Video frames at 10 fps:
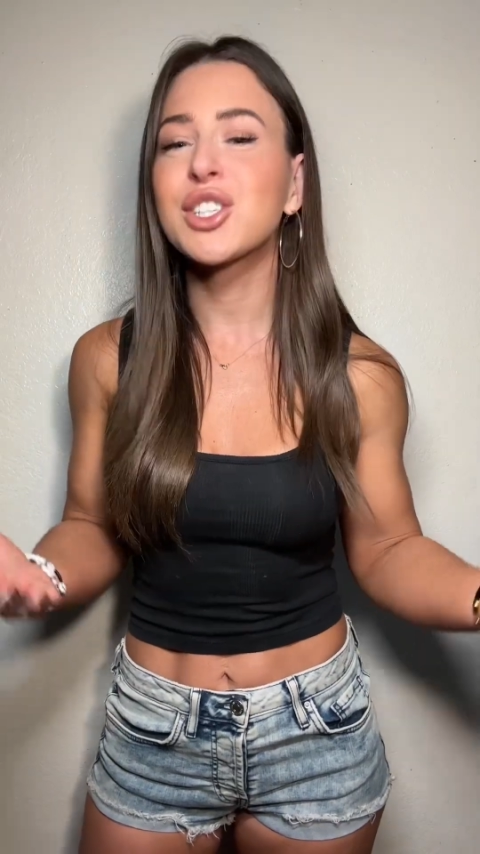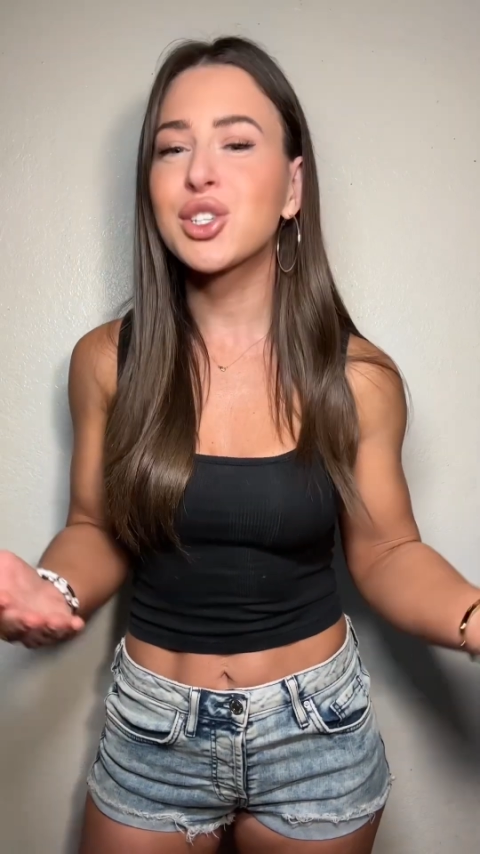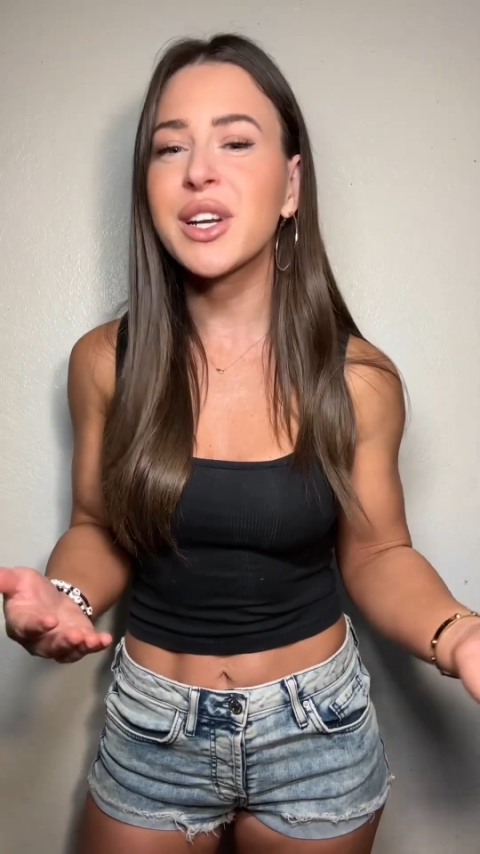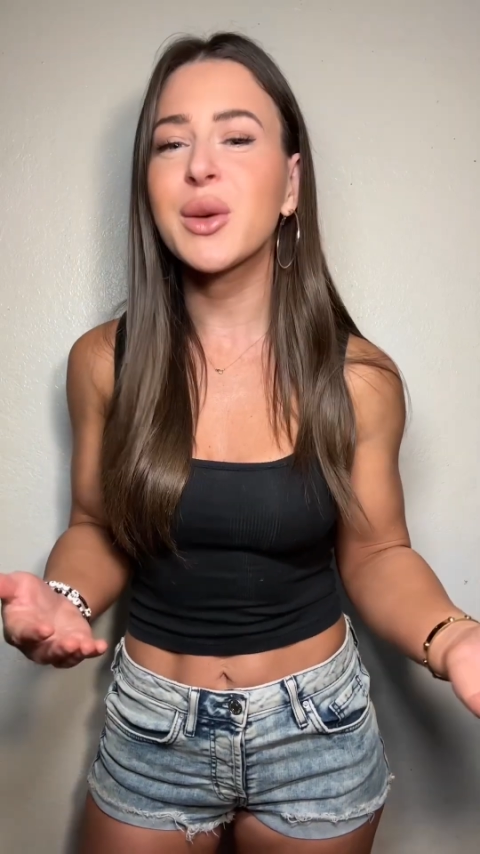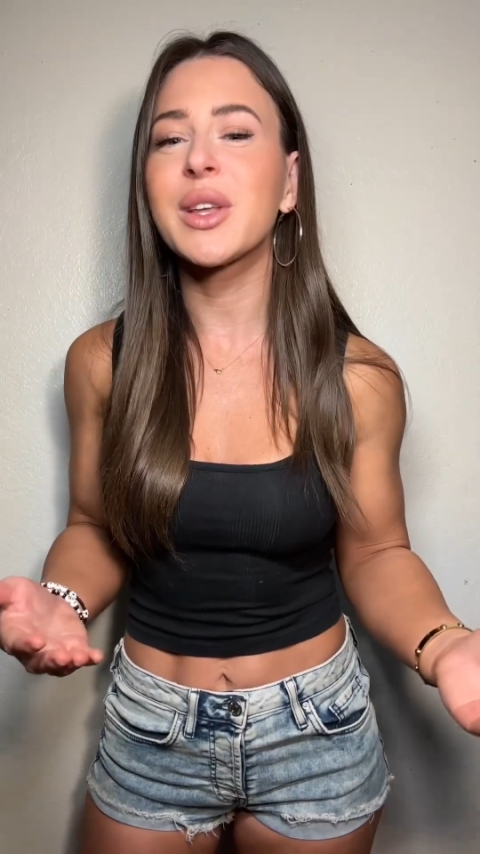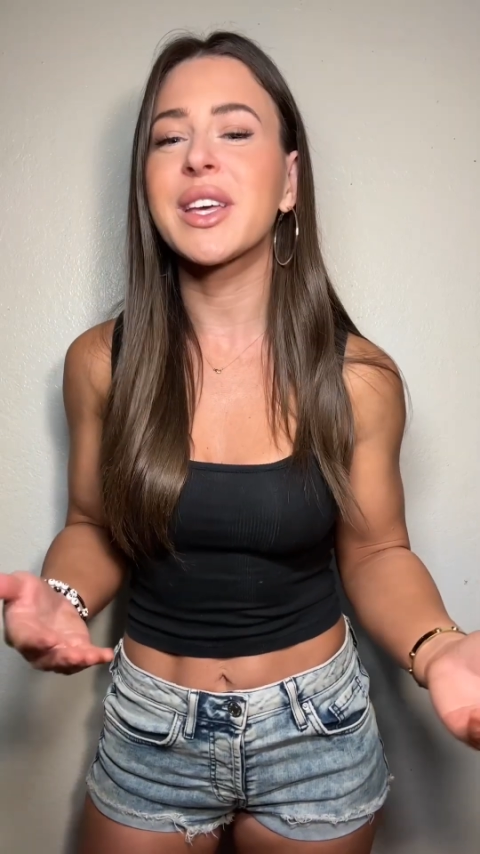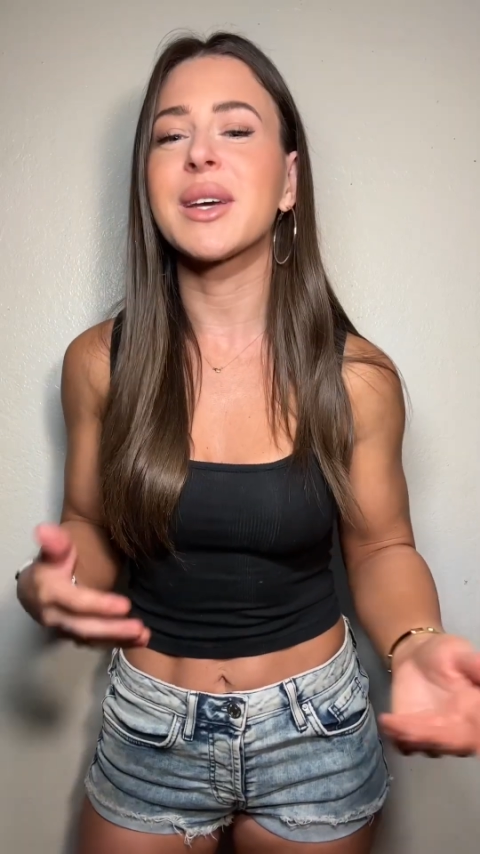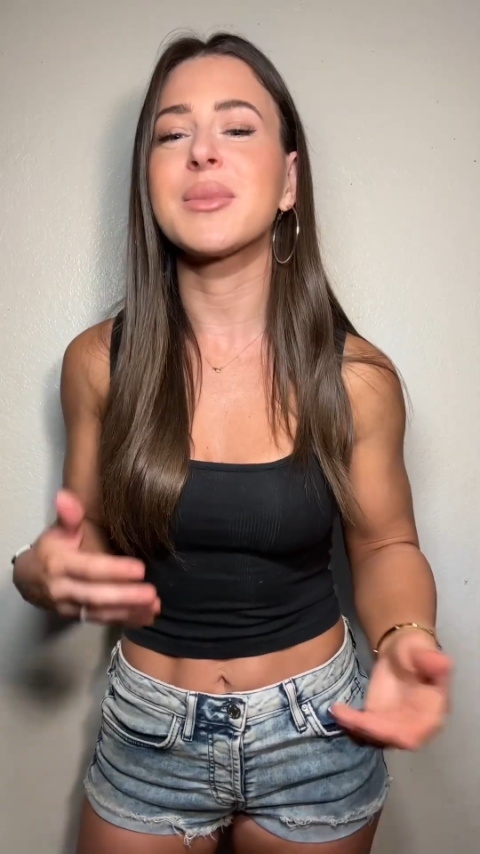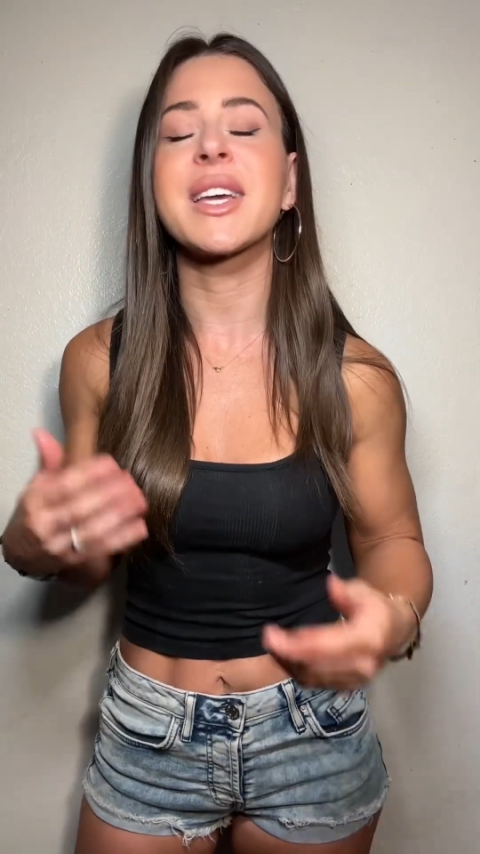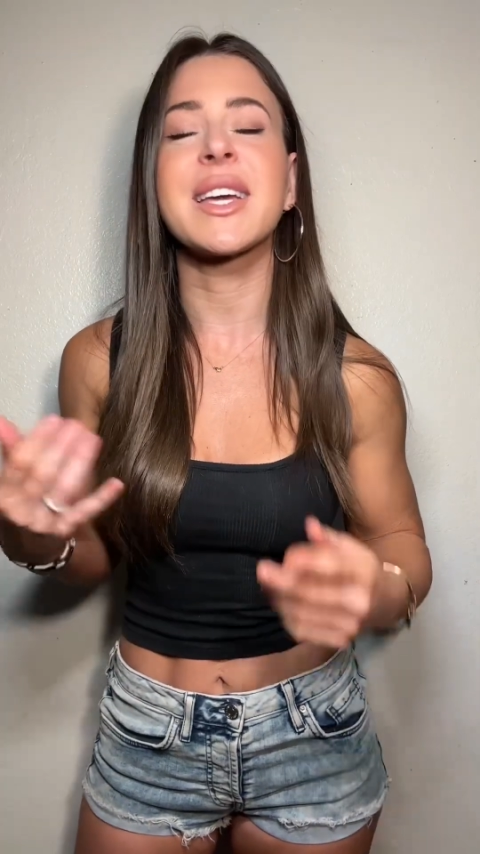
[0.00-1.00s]
Trick
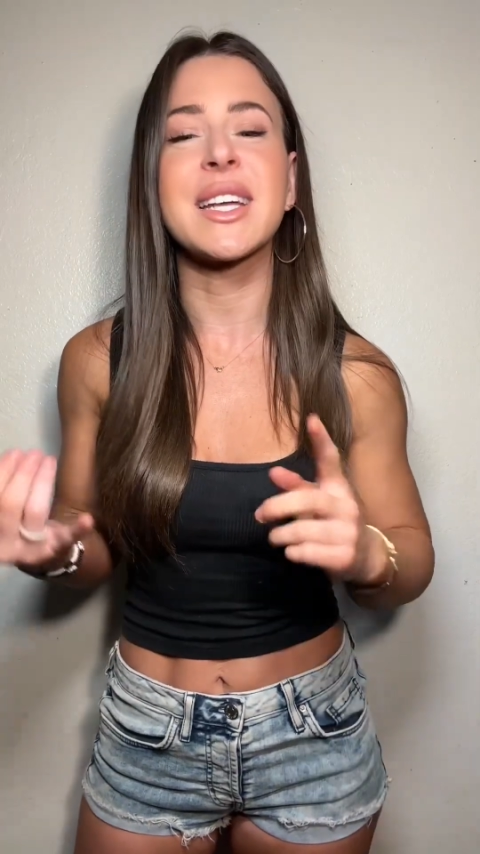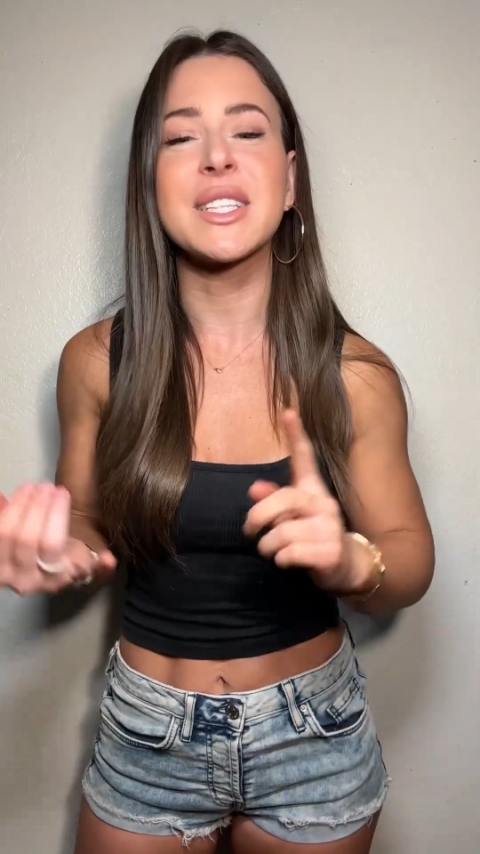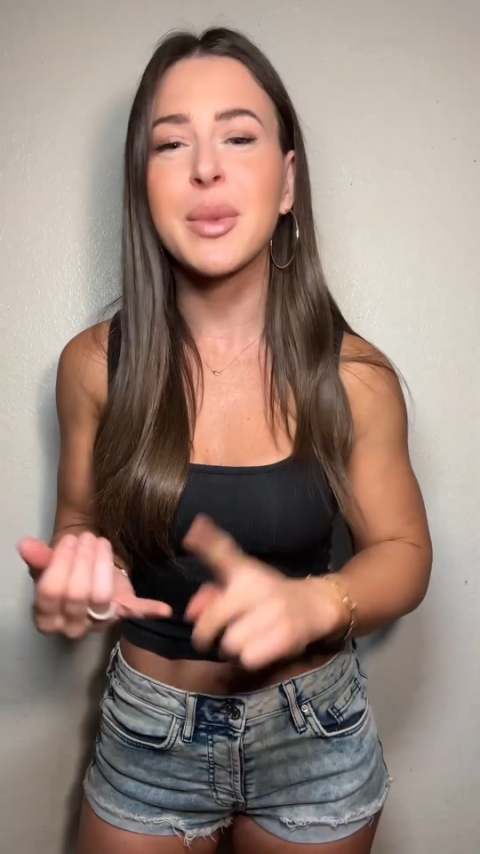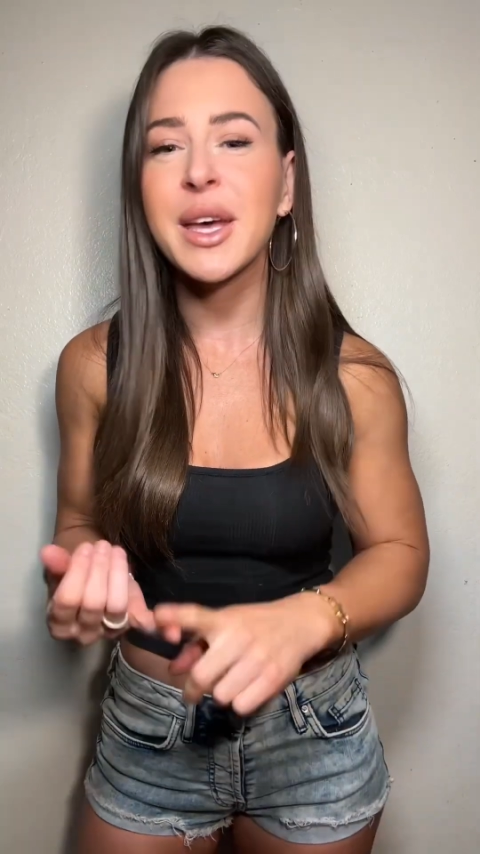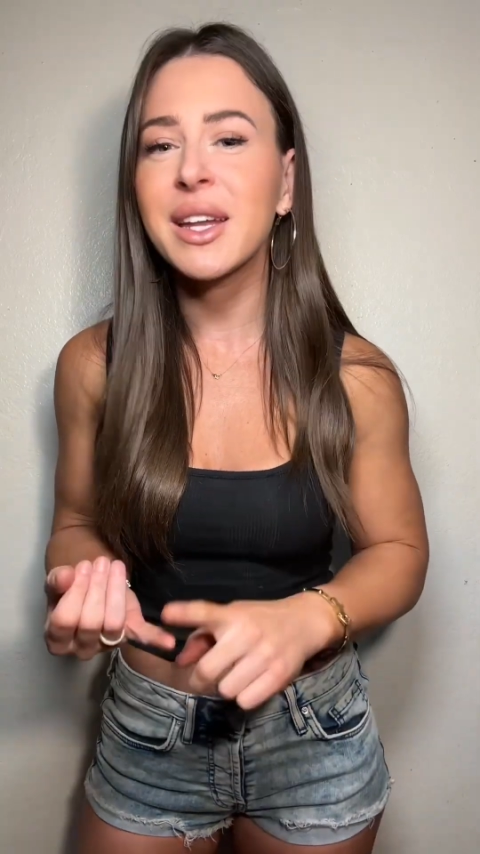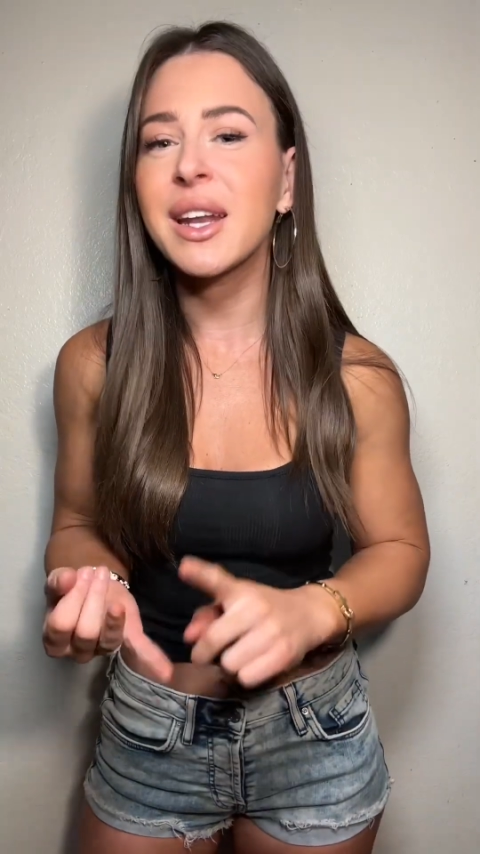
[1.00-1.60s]
Williams gets pin